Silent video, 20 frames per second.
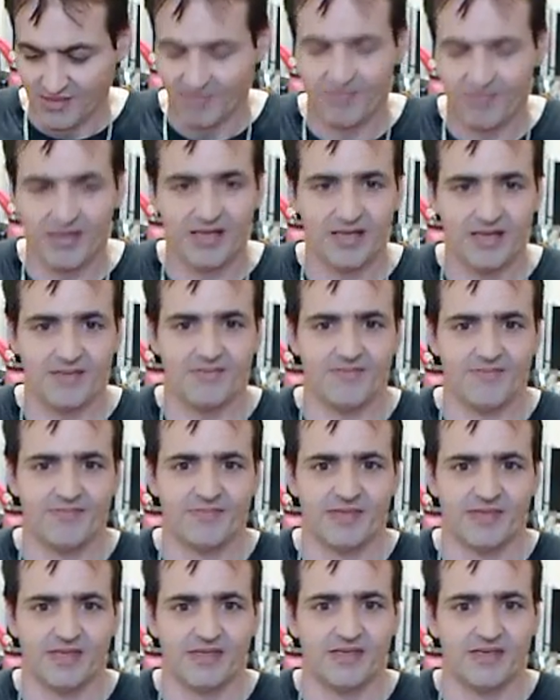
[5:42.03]
But
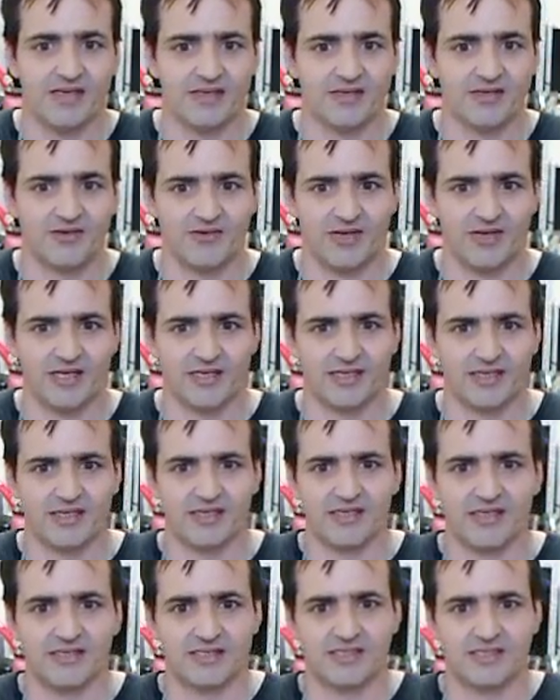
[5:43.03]
another great thing
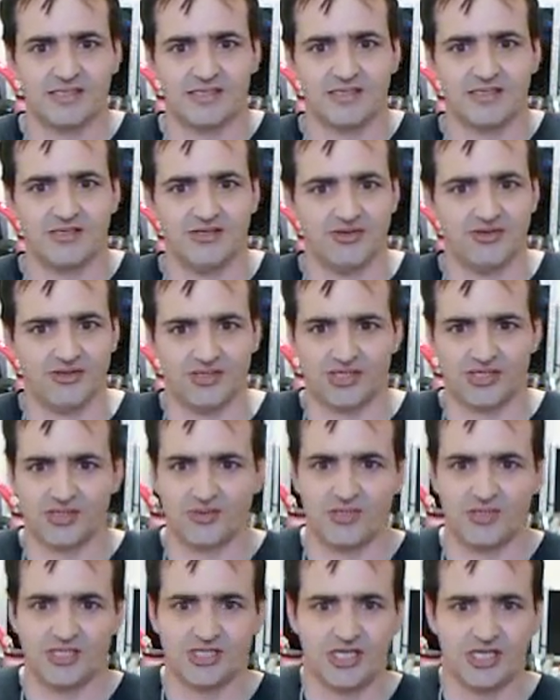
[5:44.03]
is you can
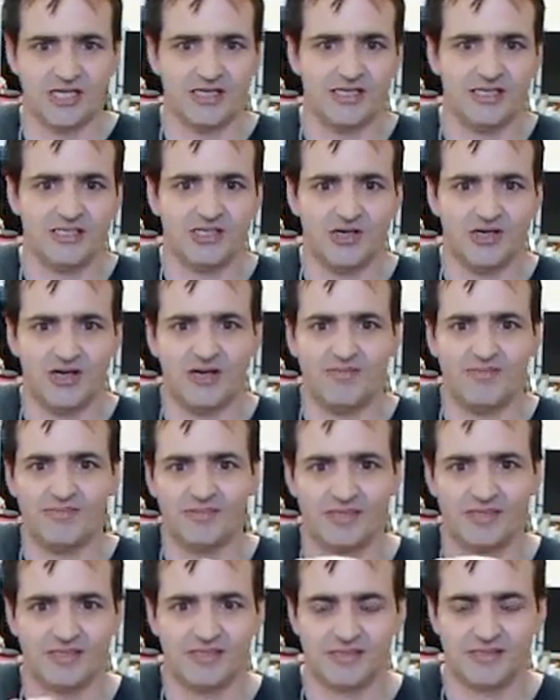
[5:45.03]
switch any top
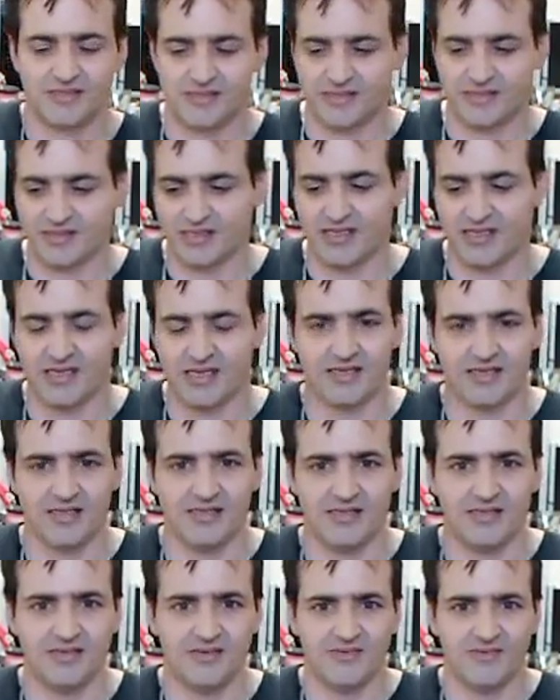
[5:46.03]
to
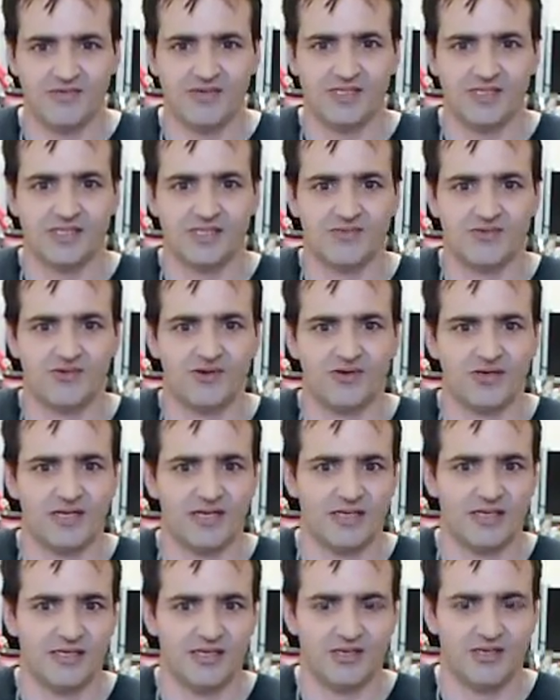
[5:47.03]
any reservoir,
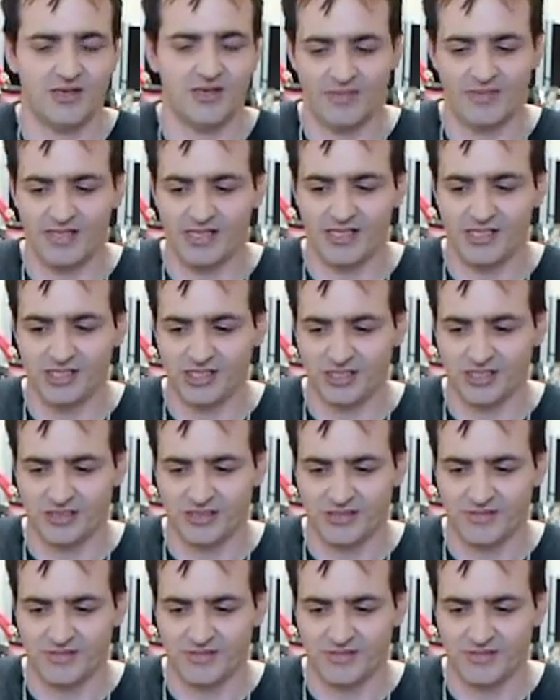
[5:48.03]
any combination,